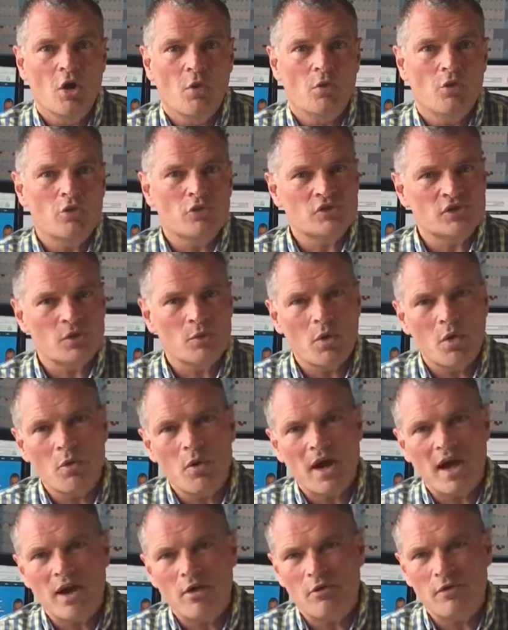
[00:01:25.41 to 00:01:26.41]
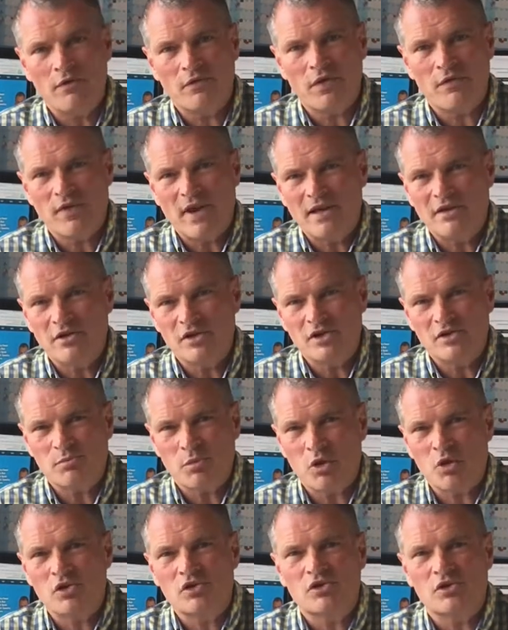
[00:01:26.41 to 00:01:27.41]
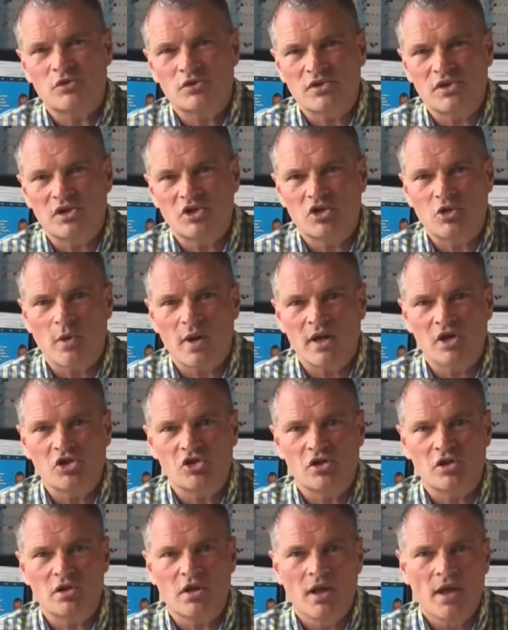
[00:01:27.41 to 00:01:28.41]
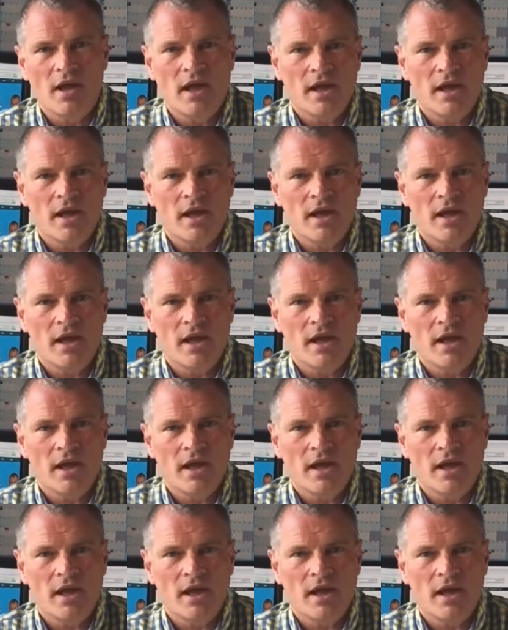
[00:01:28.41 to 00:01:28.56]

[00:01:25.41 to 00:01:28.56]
We're also aware of the vendor's personal situation,